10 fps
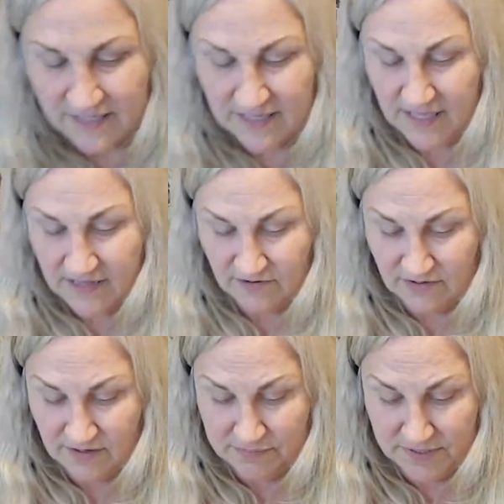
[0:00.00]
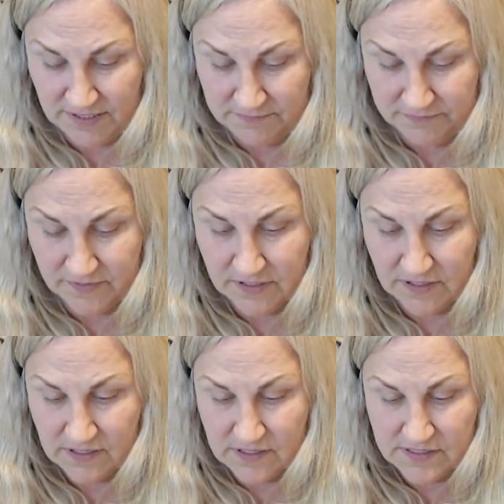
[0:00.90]
Candle Company.
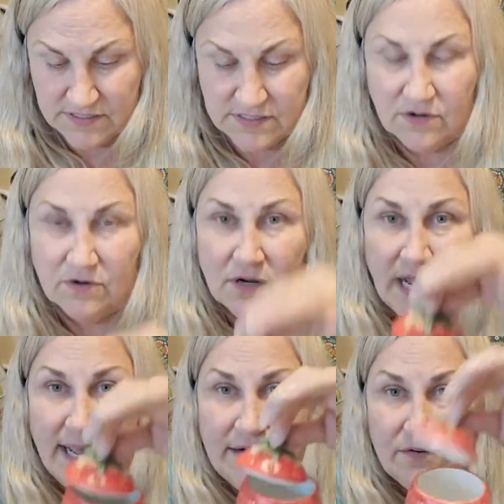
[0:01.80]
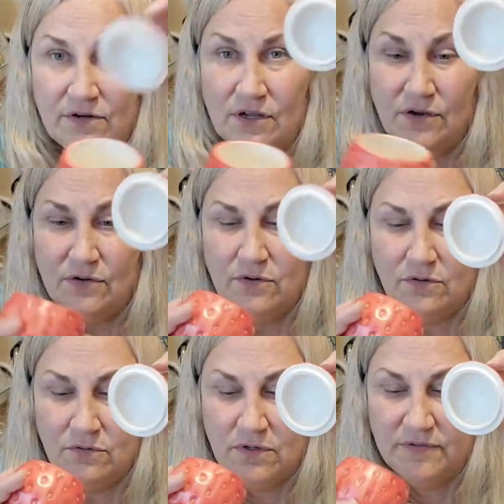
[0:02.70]
So I don't
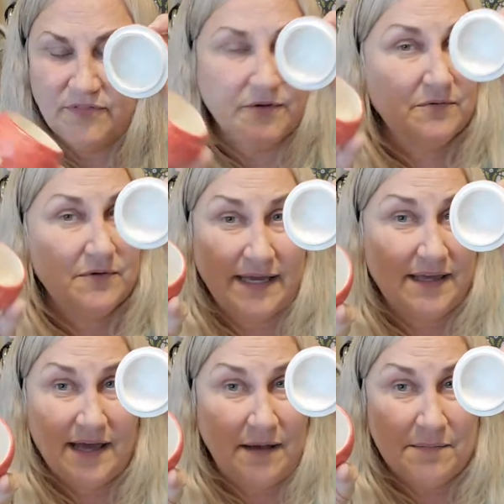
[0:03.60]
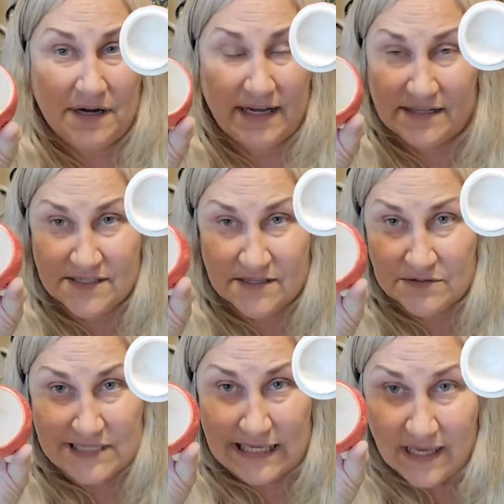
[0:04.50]
know if there, I get, I'm gonna guess there
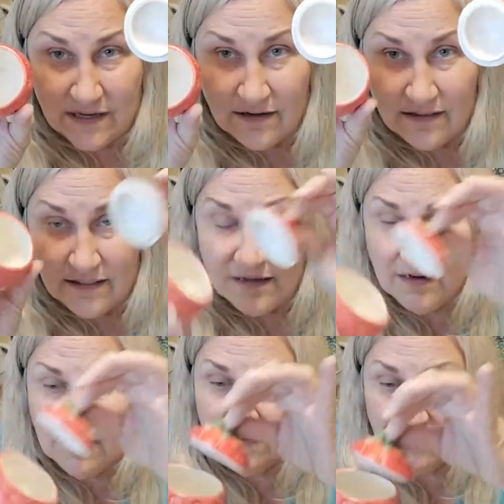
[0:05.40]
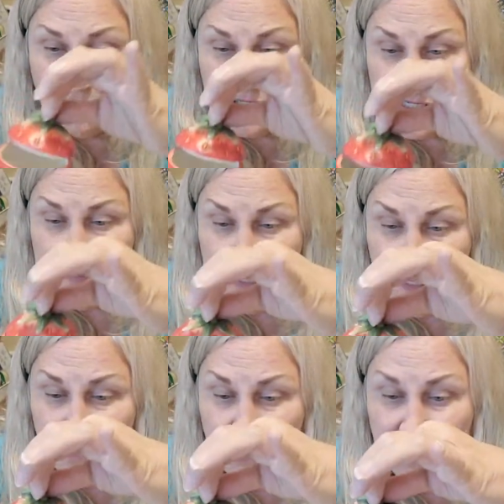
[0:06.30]
was a candle in there or
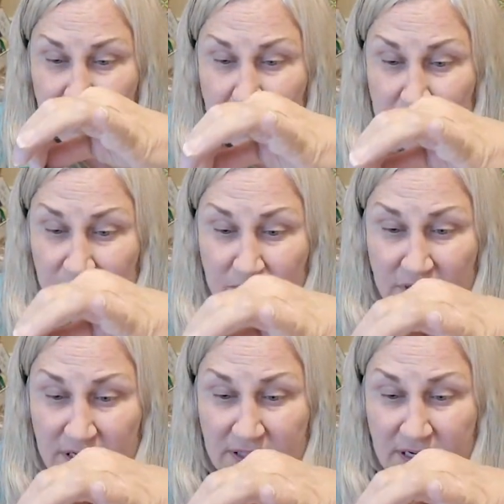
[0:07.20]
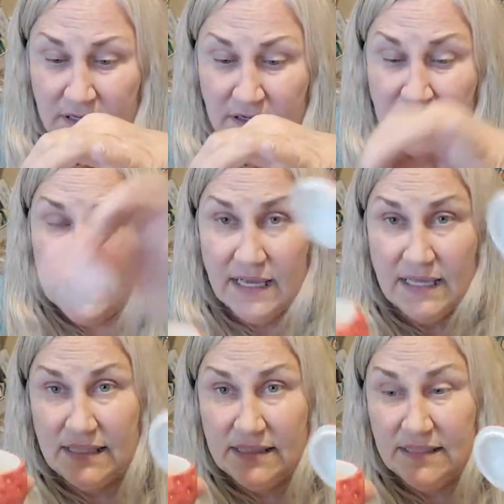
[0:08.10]
something, or you can put one in there
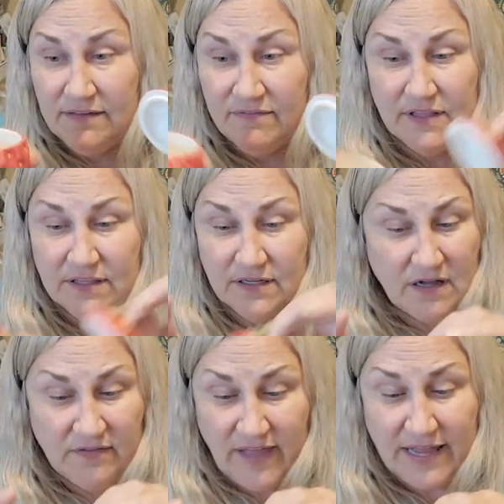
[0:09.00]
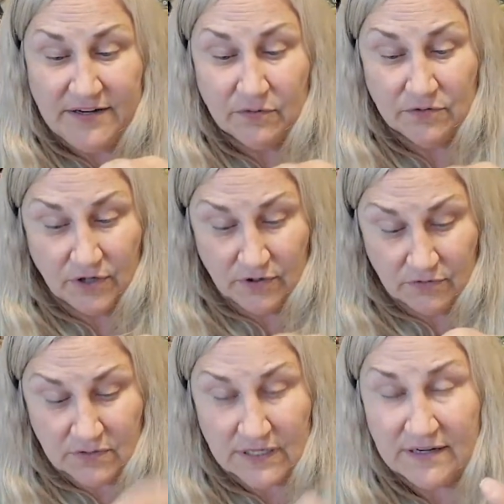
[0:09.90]
and then leave the lid off. I don't
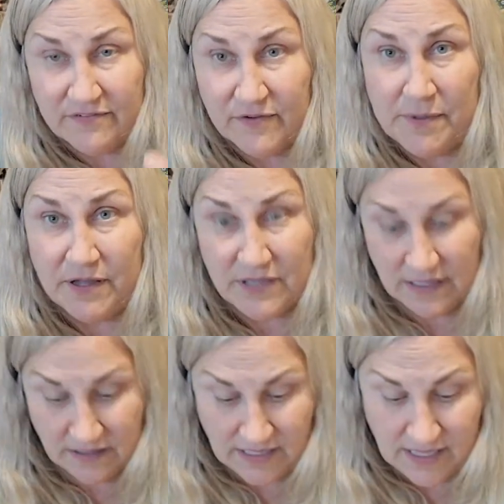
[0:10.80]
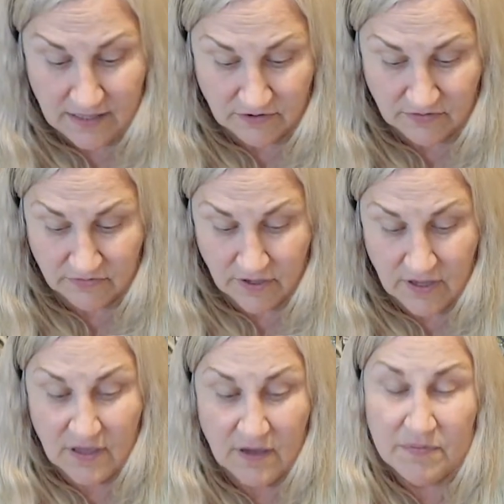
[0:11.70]
know enough about Yankee candles.
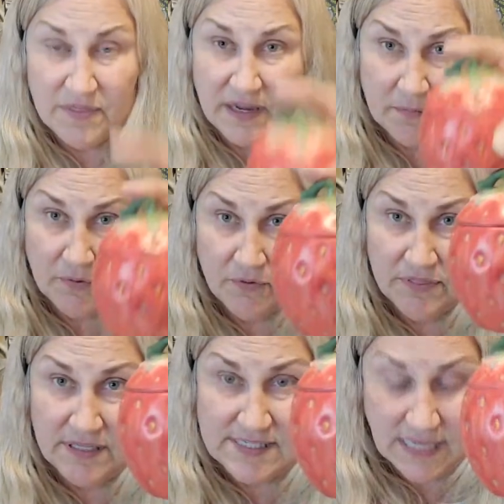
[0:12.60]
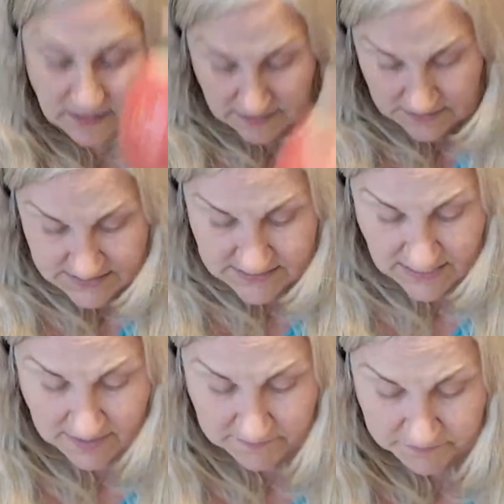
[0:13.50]
They are both exactly the
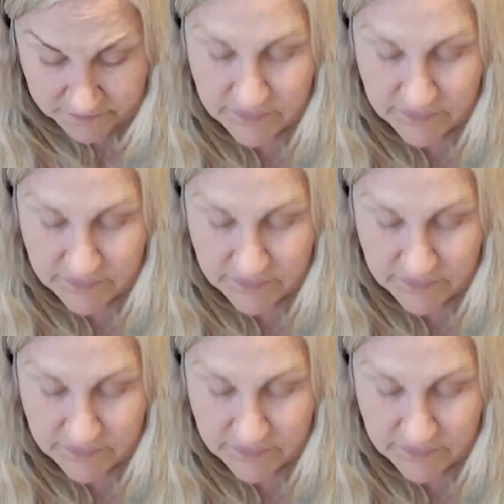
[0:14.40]
same.